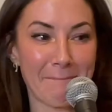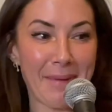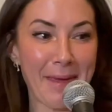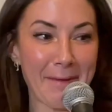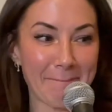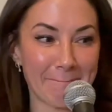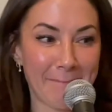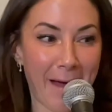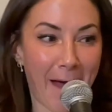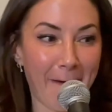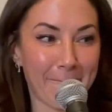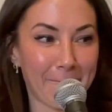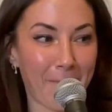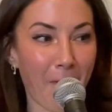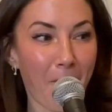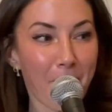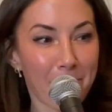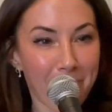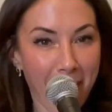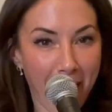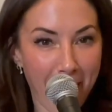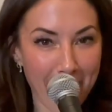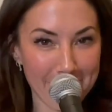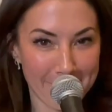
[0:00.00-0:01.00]
Beep, bop,
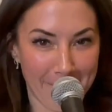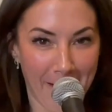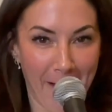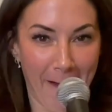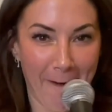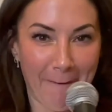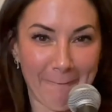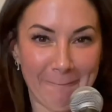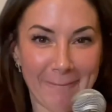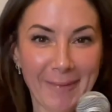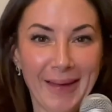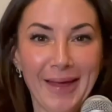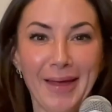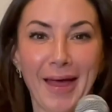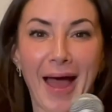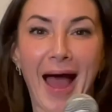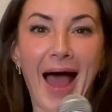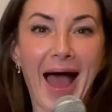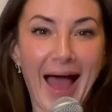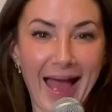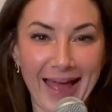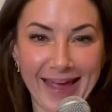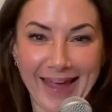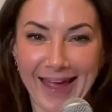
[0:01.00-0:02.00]
boop, pop, pop.
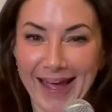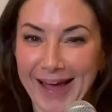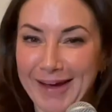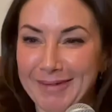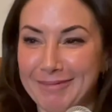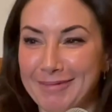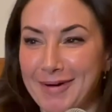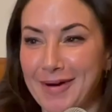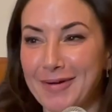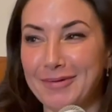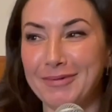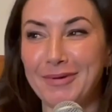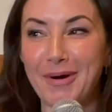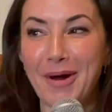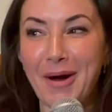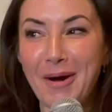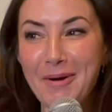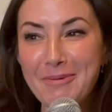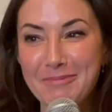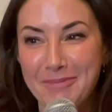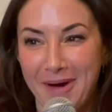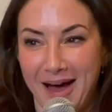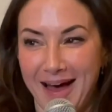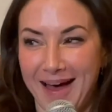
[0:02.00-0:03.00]
I am a
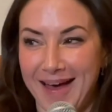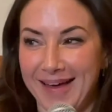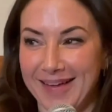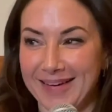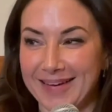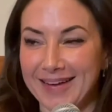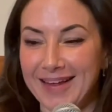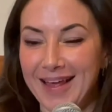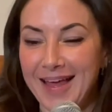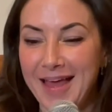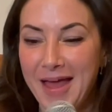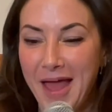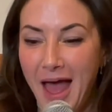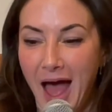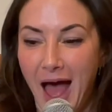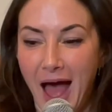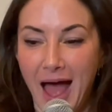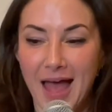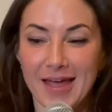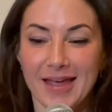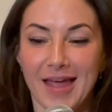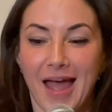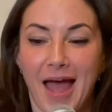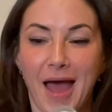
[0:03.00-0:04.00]
robot.
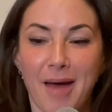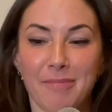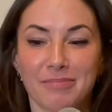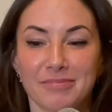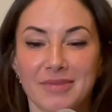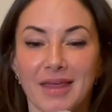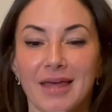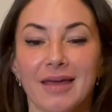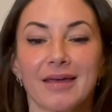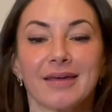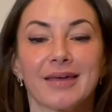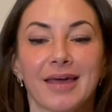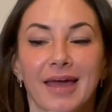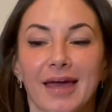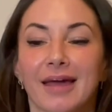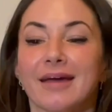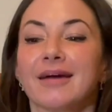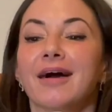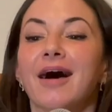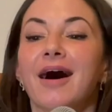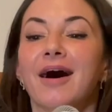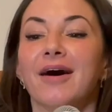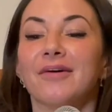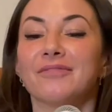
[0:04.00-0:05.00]
I am thinking
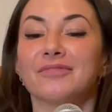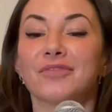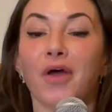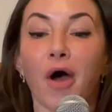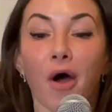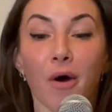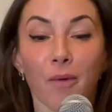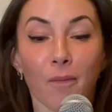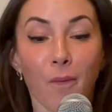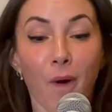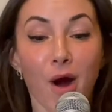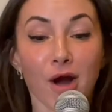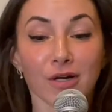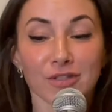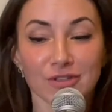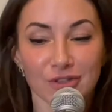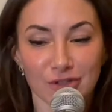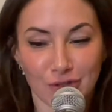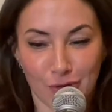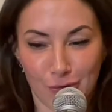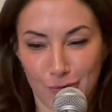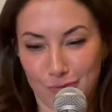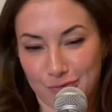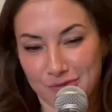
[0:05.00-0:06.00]
of the words
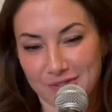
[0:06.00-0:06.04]
to